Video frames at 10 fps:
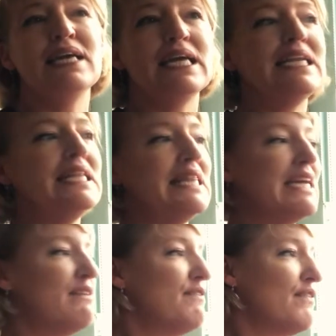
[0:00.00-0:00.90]

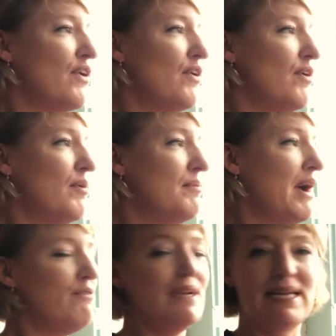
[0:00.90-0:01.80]
anything from
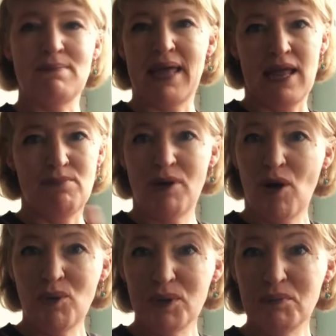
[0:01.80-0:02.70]
a really bad
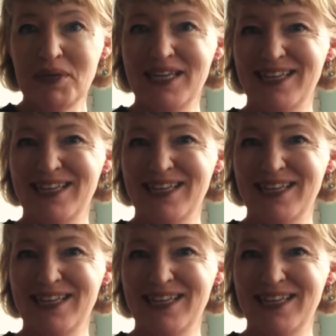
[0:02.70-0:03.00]
poem,